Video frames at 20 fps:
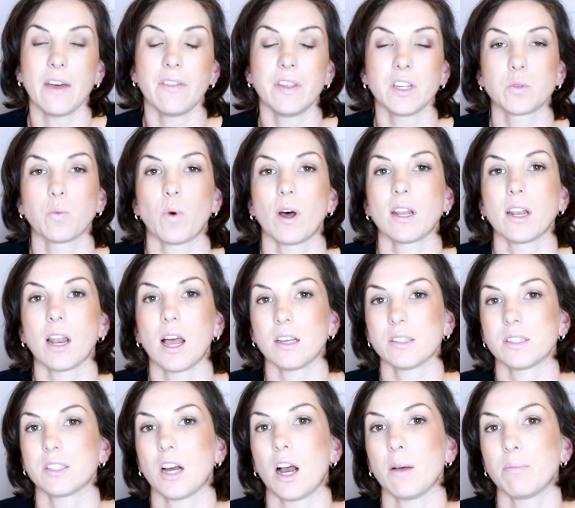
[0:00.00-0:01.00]
And there's one
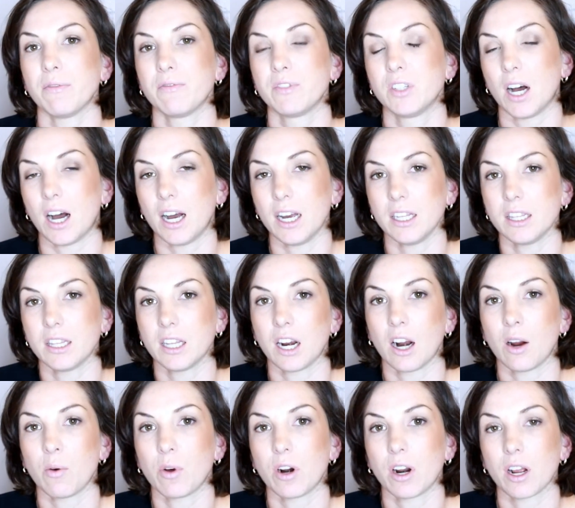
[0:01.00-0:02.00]
last type of diet that
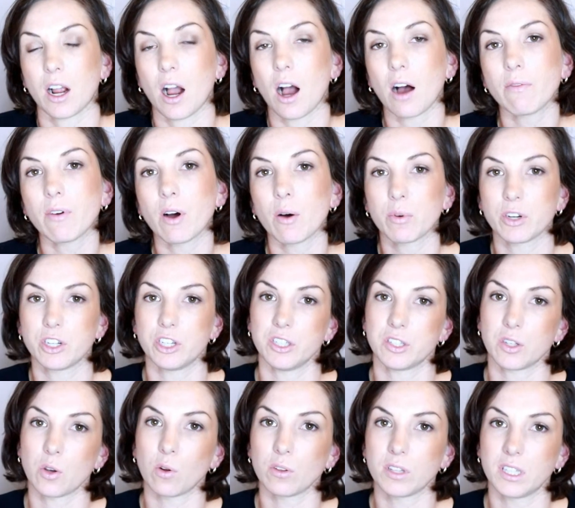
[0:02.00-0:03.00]
I want to cover, which is
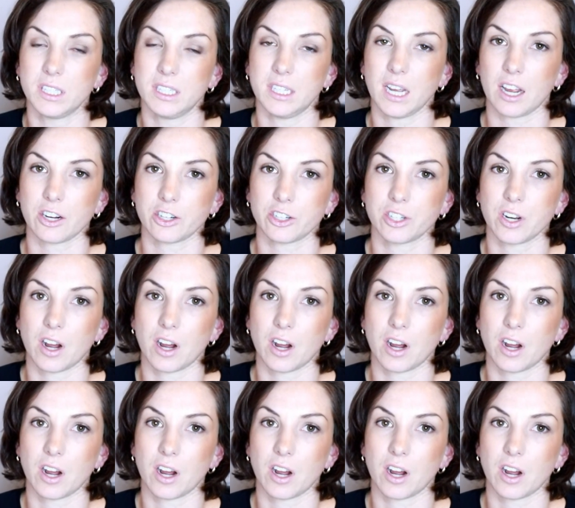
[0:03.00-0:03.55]
called the DASH